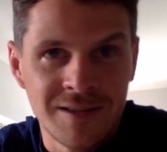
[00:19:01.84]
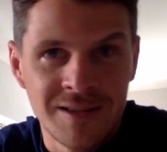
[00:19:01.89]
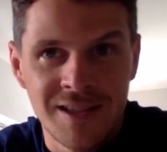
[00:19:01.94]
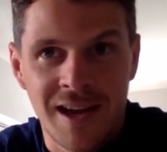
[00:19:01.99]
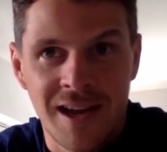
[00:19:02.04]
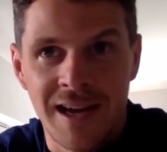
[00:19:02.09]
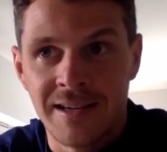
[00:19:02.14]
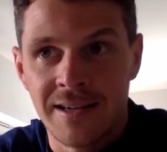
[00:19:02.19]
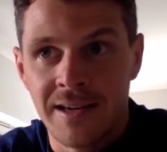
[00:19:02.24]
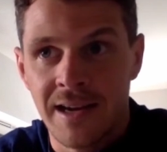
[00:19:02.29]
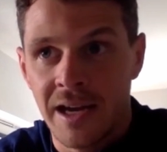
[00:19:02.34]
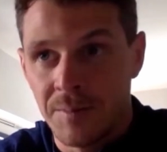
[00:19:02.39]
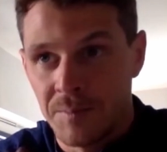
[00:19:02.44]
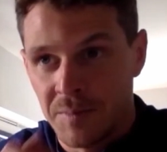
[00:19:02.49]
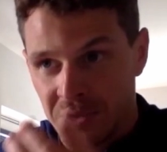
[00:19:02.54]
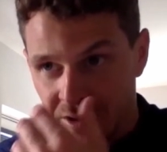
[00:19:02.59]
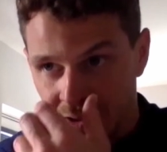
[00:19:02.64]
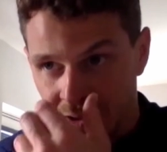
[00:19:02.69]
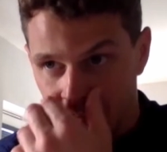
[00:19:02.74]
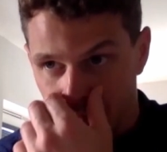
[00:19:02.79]
signed up.
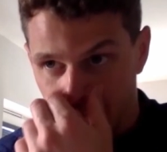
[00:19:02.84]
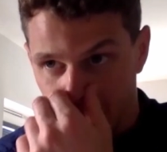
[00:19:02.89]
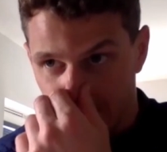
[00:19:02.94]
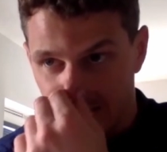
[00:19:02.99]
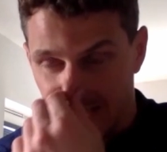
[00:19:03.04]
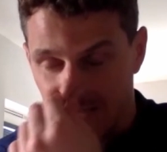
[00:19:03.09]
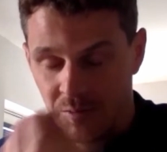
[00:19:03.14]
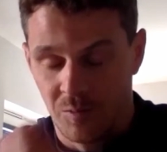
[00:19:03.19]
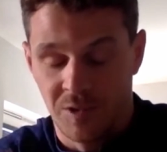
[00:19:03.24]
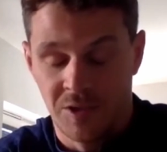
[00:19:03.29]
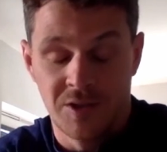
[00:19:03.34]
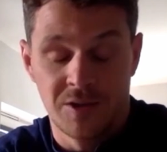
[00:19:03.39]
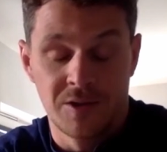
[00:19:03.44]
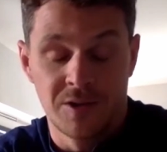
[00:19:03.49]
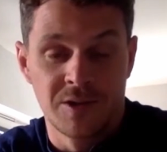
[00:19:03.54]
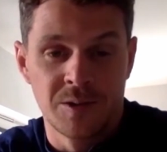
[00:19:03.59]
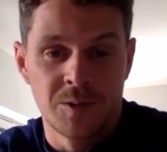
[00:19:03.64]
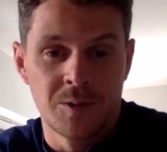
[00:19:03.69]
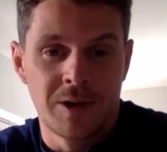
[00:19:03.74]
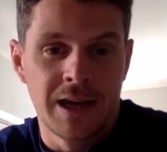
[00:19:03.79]
So obviously, as
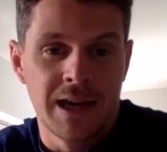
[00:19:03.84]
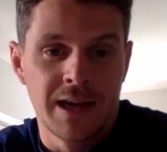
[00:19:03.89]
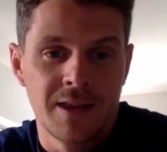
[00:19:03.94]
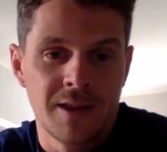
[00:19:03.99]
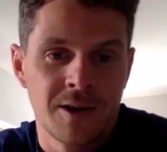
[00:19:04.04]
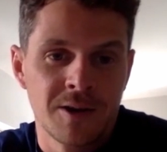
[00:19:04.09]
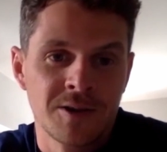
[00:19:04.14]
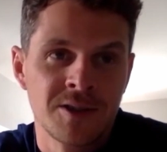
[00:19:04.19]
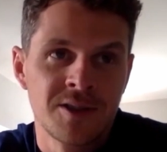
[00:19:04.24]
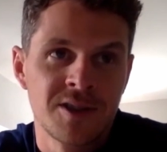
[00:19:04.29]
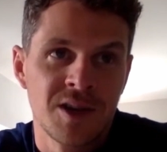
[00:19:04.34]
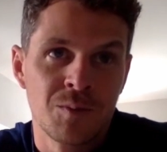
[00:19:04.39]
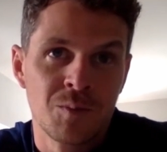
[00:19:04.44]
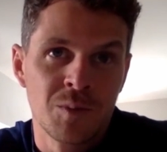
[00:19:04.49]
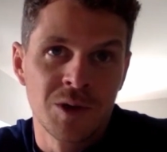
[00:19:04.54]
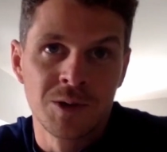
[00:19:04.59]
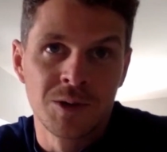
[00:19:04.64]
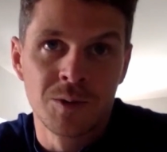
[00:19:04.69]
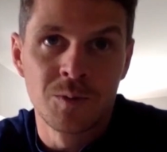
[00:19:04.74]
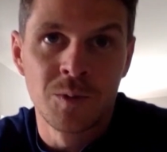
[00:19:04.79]
soon as we get those done,
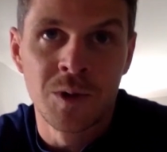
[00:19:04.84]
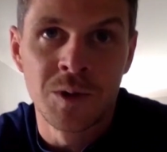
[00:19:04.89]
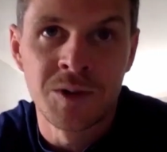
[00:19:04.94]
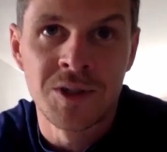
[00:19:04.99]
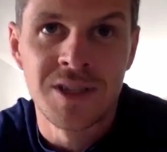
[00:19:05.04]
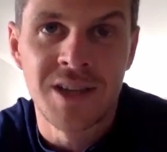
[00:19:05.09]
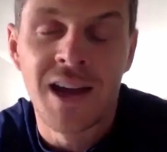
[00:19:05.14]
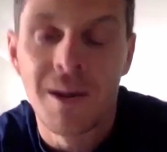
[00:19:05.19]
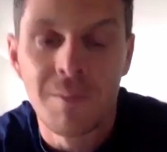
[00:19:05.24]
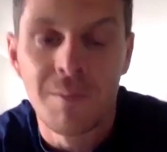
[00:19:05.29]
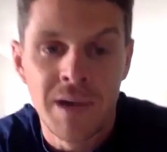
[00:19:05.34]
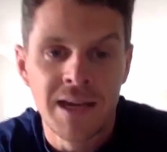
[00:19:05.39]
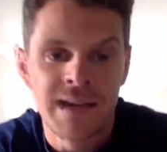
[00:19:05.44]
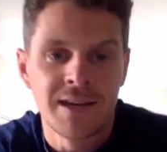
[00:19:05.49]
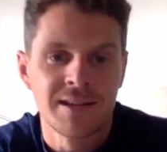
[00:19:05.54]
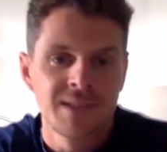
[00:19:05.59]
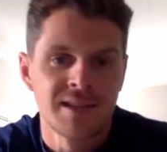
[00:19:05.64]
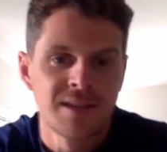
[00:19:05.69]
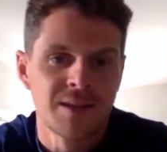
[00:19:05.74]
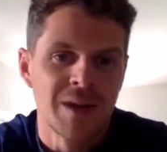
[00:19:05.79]
we'll start
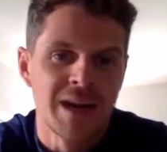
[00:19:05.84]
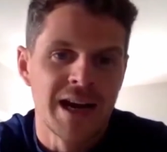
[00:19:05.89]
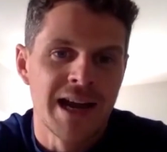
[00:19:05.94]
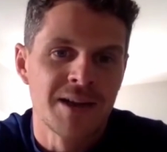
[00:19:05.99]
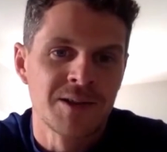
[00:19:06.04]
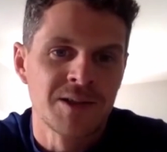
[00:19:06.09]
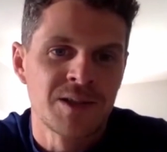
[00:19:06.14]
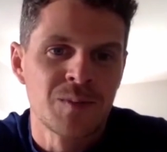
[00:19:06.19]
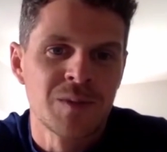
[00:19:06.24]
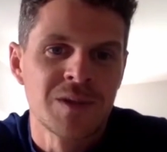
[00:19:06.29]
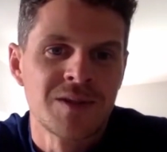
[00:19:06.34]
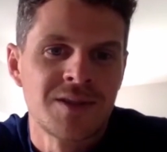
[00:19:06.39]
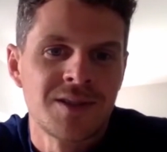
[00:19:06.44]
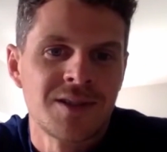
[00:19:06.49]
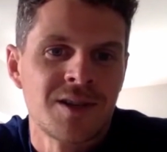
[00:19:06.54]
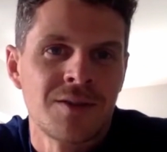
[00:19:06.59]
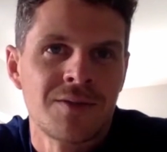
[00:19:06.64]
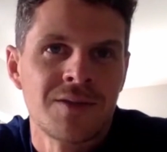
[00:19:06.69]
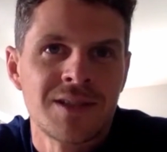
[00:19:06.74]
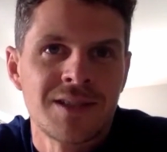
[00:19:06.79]
making some announcements.
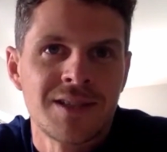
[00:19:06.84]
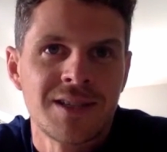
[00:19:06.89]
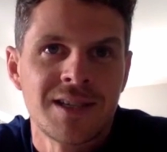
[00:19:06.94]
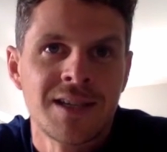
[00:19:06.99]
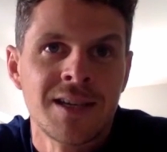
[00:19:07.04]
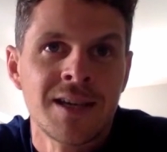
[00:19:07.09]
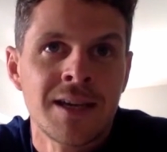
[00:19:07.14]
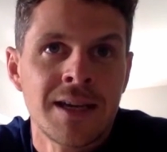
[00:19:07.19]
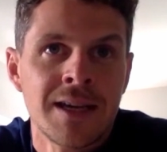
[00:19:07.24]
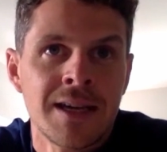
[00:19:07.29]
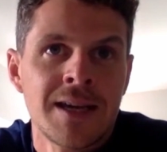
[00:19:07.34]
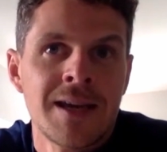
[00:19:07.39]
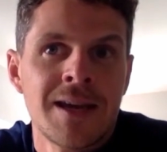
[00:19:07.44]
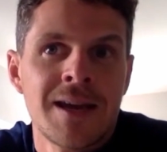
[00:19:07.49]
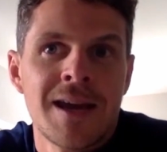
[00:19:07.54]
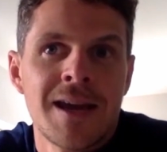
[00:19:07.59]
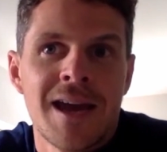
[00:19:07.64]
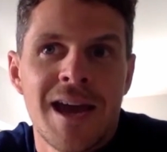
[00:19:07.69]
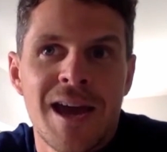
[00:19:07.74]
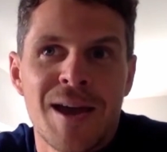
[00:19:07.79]
And obviously,
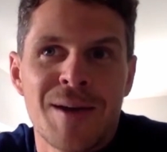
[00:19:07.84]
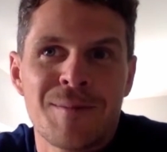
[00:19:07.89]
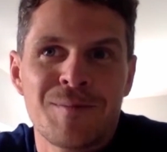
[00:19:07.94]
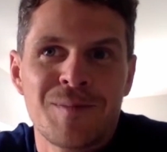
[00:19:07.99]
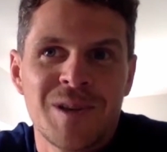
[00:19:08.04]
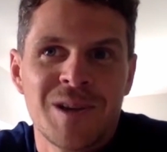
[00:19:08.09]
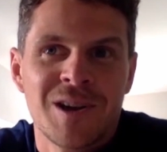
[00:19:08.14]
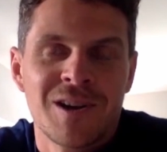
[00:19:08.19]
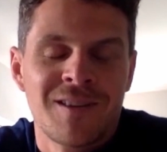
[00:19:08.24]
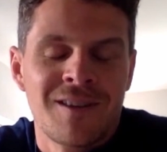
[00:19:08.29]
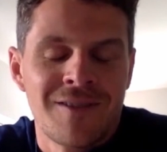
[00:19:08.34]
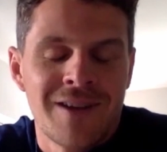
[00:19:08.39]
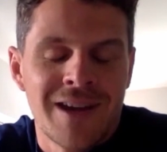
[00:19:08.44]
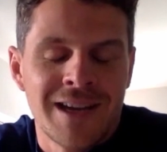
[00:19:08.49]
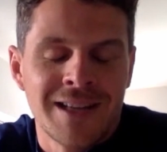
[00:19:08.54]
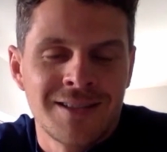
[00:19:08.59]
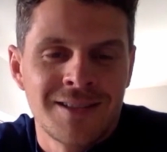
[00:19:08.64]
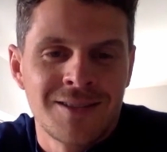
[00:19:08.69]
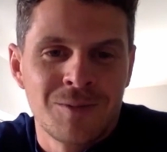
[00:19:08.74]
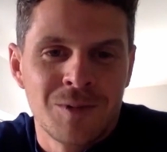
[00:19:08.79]
the
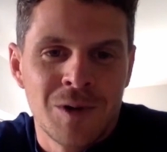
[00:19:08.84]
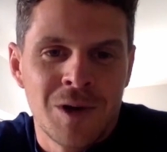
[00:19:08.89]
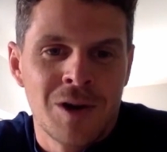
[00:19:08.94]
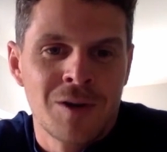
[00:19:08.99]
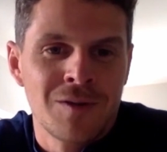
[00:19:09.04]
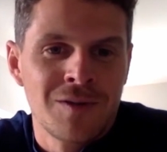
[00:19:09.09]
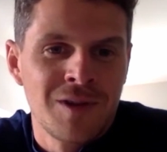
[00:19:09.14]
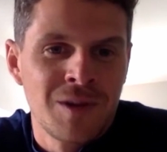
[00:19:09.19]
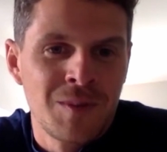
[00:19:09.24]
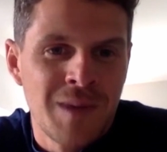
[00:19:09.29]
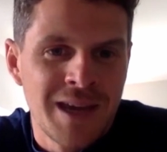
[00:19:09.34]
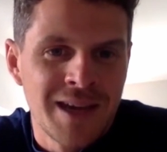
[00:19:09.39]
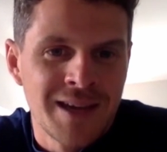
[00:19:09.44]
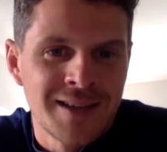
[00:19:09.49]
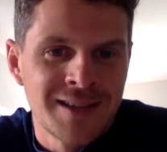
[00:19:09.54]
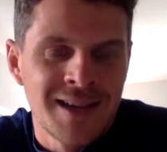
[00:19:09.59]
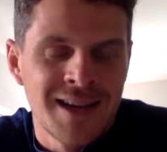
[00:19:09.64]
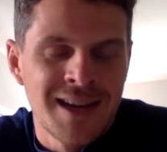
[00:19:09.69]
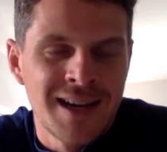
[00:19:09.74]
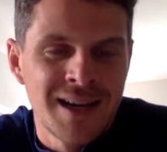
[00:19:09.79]
fans will hopefully be
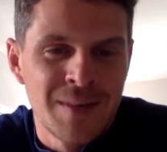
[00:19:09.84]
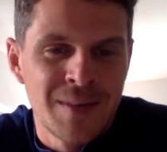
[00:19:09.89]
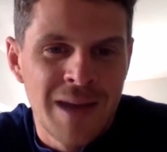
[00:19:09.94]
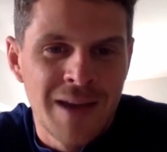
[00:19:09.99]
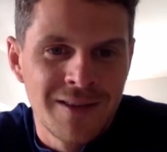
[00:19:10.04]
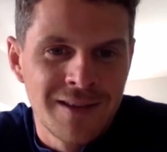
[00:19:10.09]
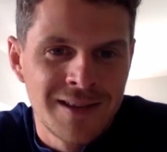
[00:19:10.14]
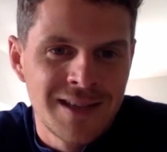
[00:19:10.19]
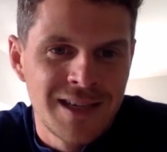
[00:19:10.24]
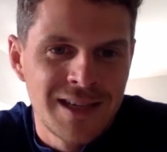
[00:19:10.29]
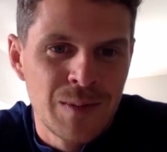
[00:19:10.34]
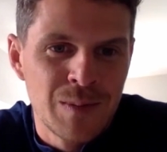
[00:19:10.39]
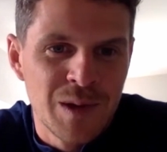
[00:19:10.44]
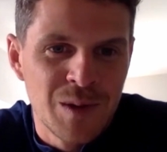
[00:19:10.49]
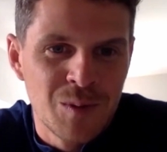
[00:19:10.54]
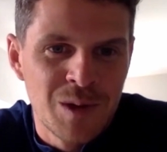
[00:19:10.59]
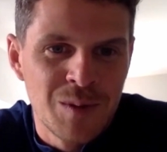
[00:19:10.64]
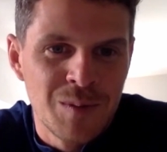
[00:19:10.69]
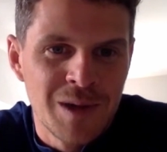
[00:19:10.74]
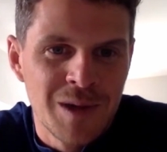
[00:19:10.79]
excited about the team
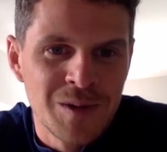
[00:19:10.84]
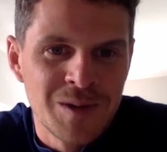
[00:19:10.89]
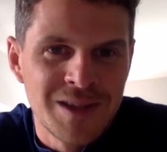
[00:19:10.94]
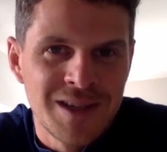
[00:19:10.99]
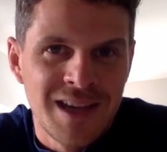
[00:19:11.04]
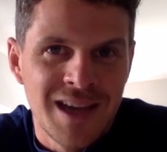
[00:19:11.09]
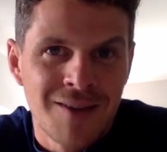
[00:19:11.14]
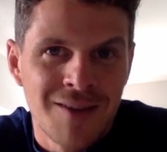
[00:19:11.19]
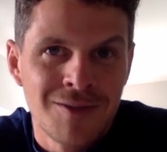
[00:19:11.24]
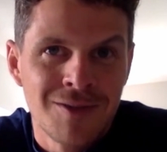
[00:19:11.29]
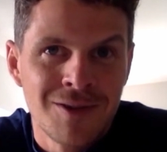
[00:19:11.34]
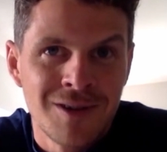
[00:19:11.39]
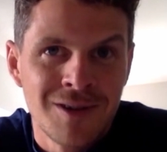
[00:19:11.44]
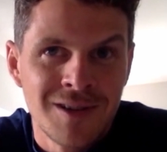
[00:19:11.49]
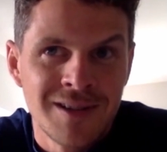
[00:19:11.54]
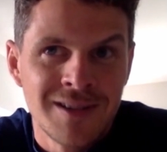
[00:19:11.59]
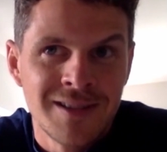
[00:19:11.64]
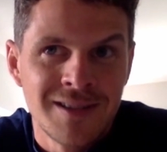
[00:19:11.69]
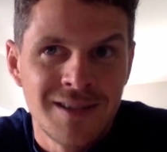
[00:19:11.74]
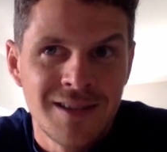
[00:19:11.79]
that we build together. And
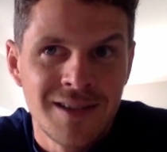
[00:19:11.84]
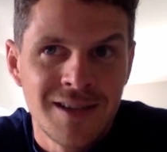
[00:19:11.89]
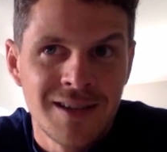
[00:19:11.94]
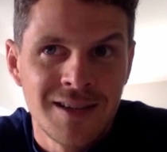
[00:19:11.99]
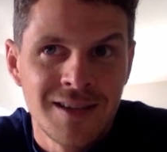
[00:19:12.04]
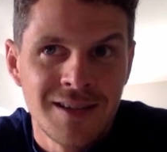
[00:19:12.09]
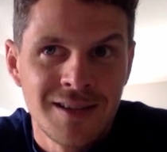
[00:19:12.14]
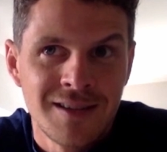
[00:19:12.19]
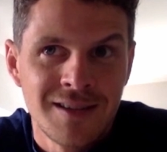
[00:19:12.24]
as the